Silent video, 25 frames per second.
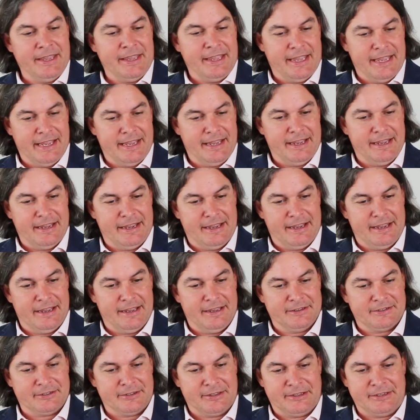
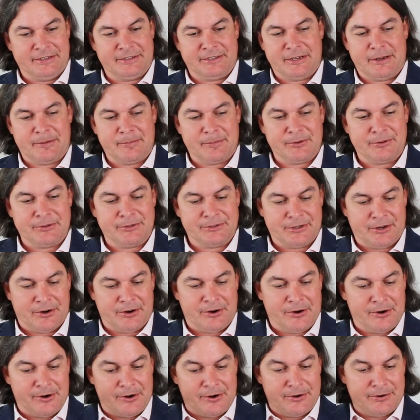And so these numbers
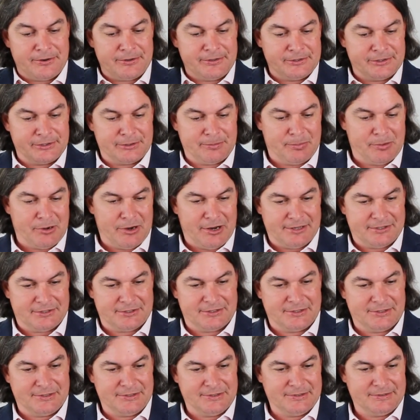are
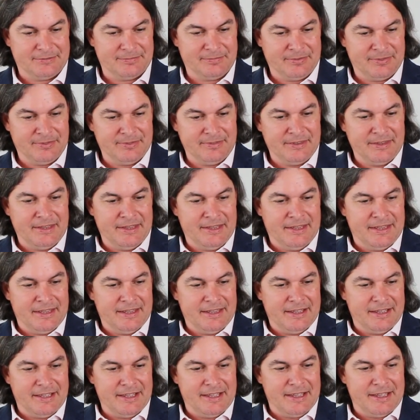suppressed.
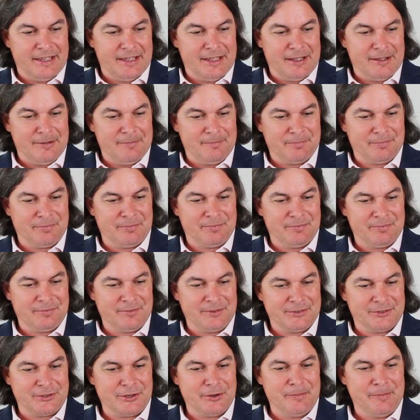Um,
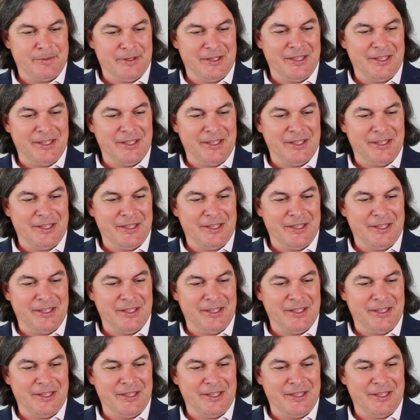so, mu-